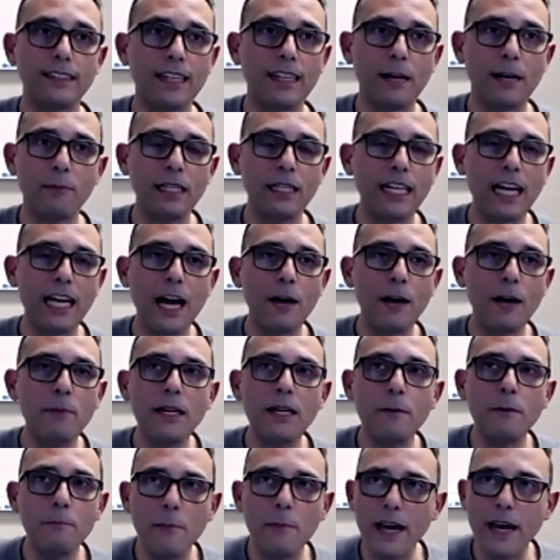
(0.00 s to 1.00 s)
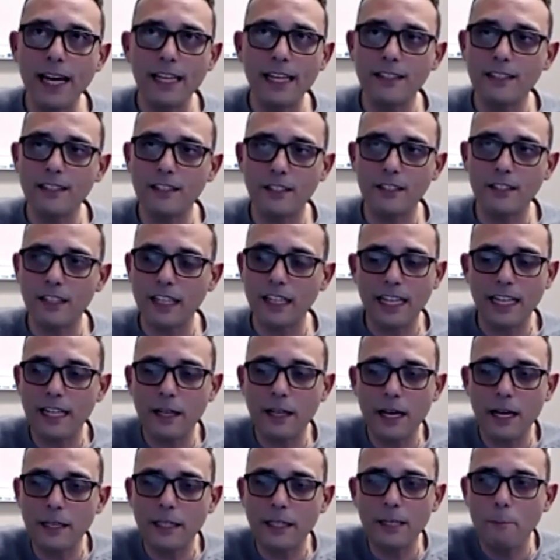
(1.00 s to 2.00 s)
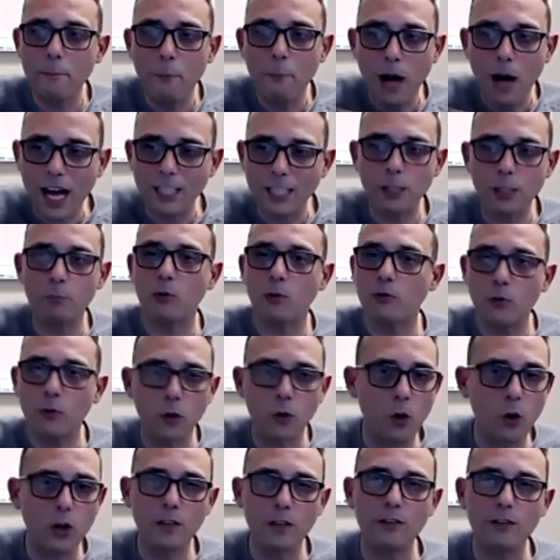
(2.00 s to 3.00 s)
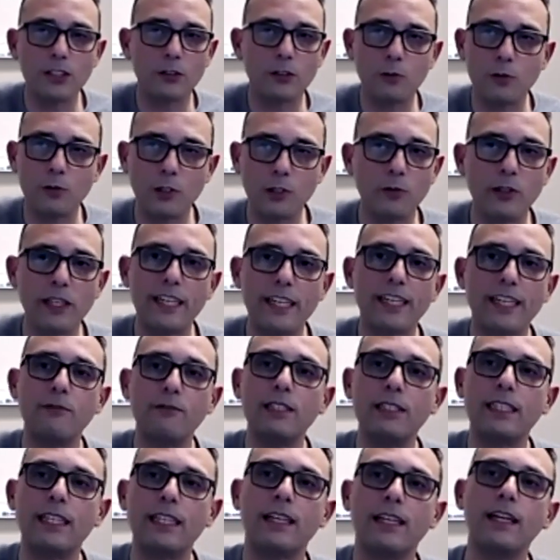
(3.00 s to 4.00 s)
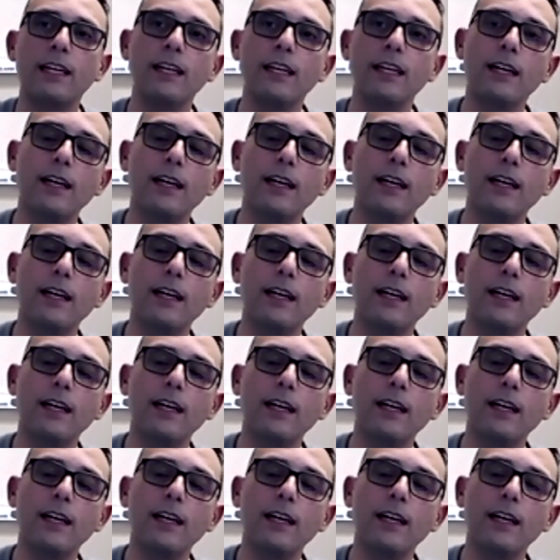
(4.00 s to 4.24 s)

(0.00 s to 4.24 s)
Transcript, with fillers: i mean i'd be amazed it's impossible for all of us to agree on everything